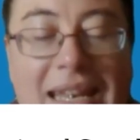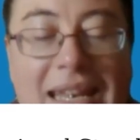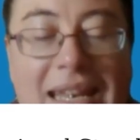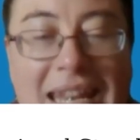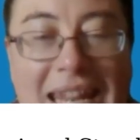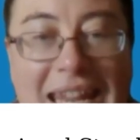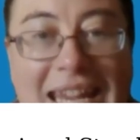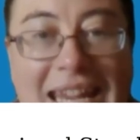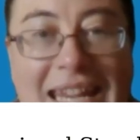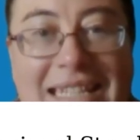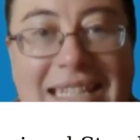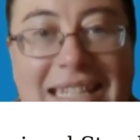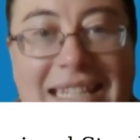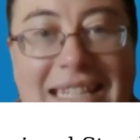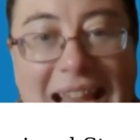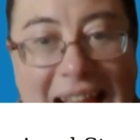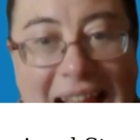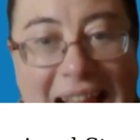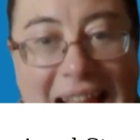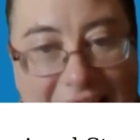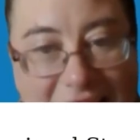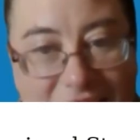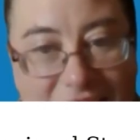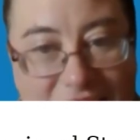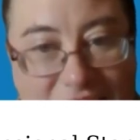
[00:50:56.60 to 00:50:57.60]
Needs
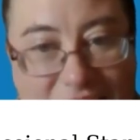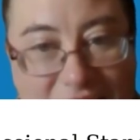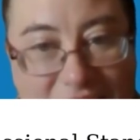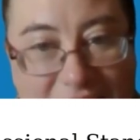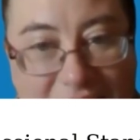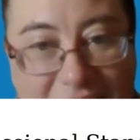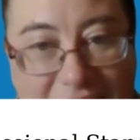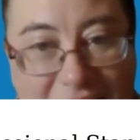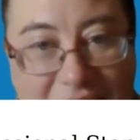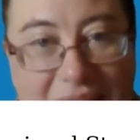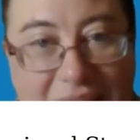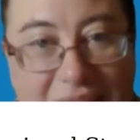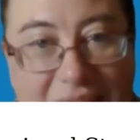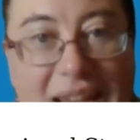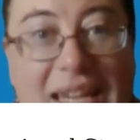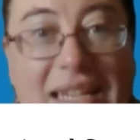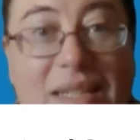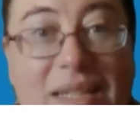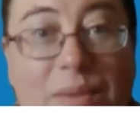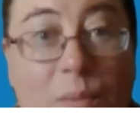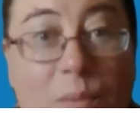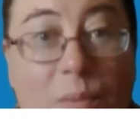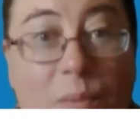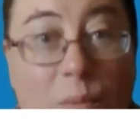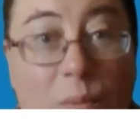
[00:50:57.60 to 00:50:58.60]
action
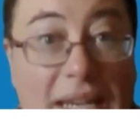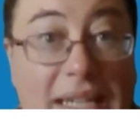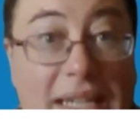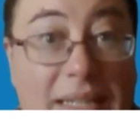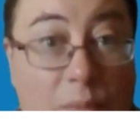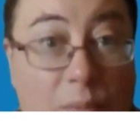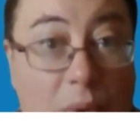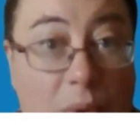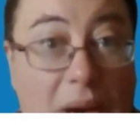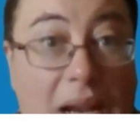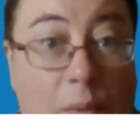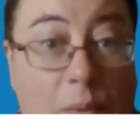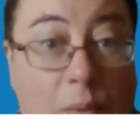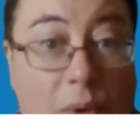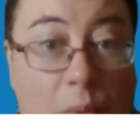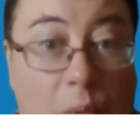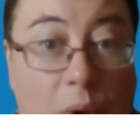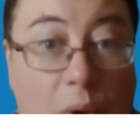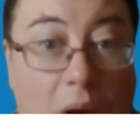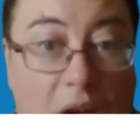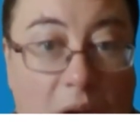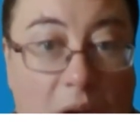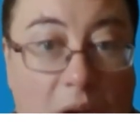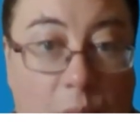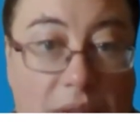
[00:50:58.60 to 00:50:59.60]
is where we
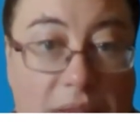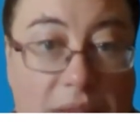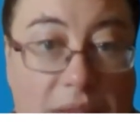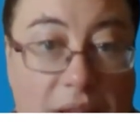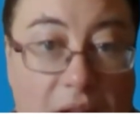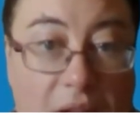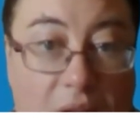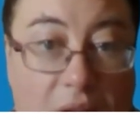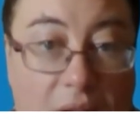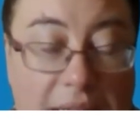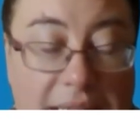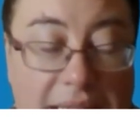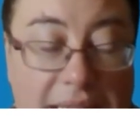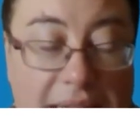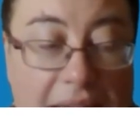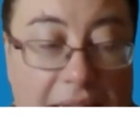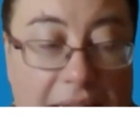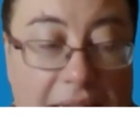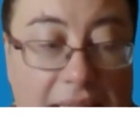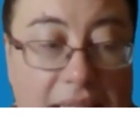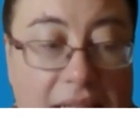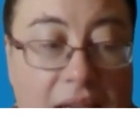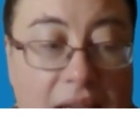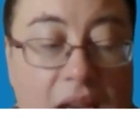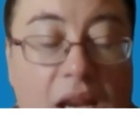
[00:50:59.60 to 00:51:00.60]
work with the
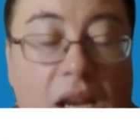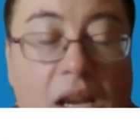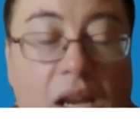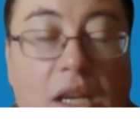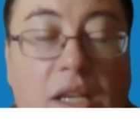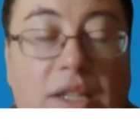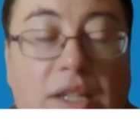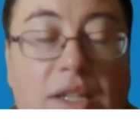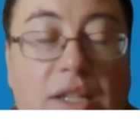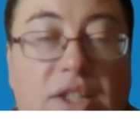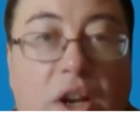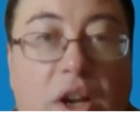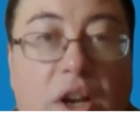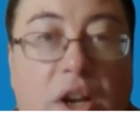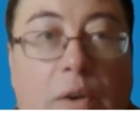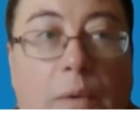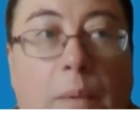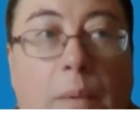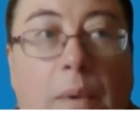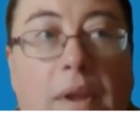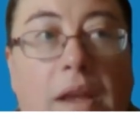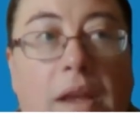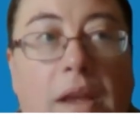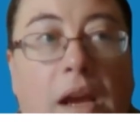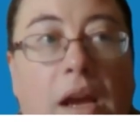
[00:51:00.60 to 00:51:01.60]
architect.
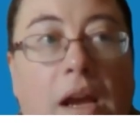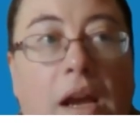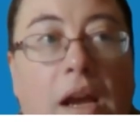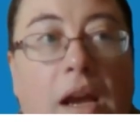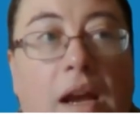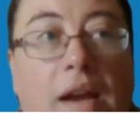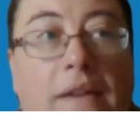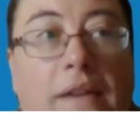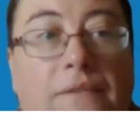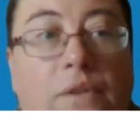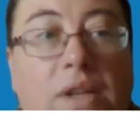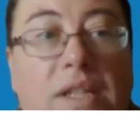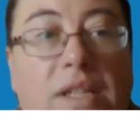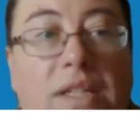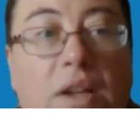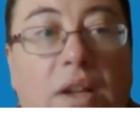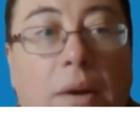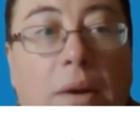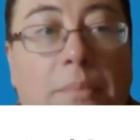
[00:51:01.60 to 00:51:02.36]
So, for